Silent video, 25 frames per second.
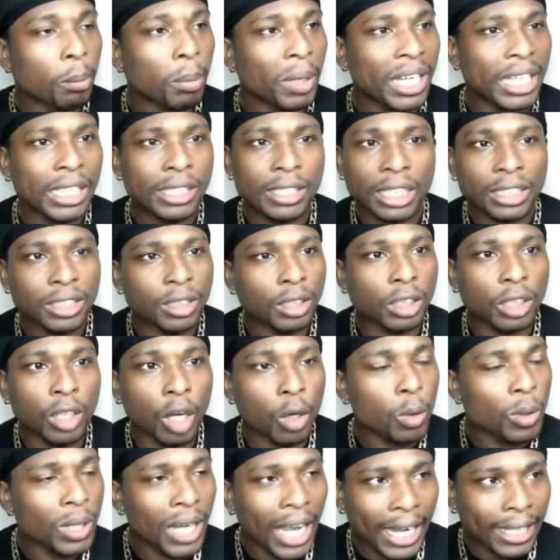it doesn't
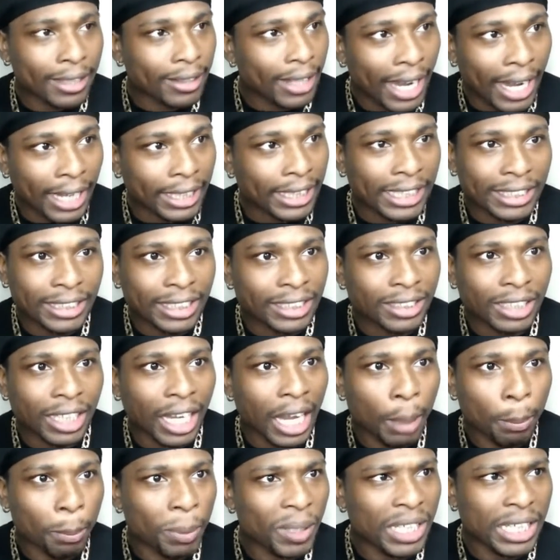go like that. That doesn't
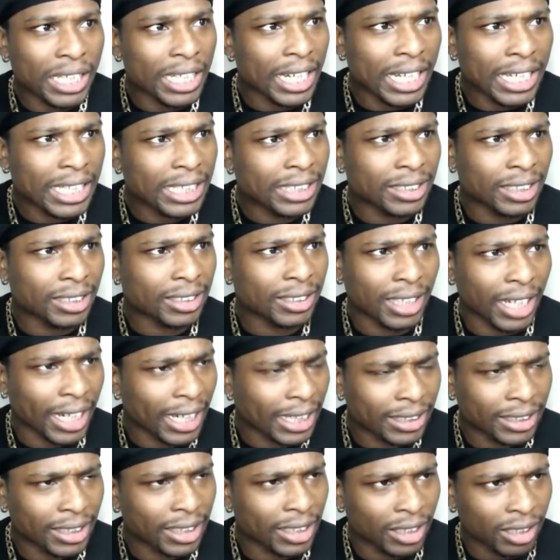happen in any
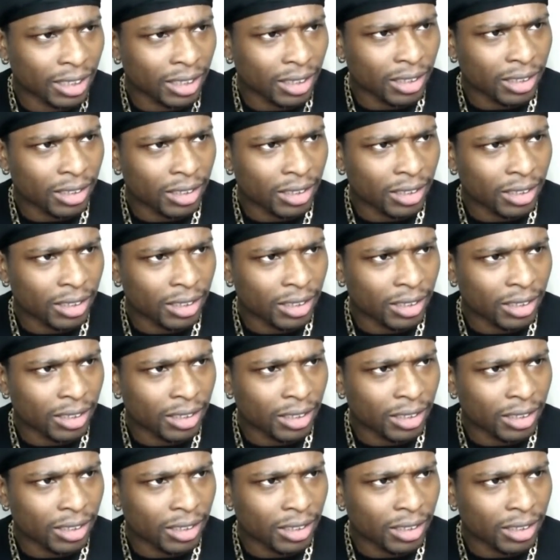society.